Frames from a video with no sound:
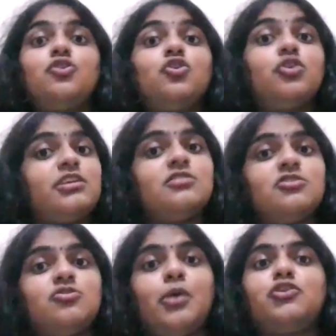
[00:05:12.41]
to go
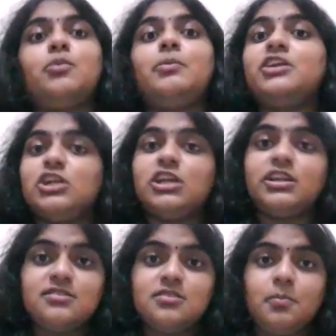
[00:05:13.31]
research about your particular
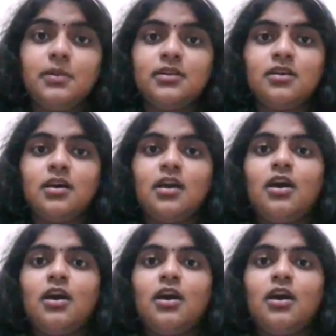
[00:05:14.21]
discipline.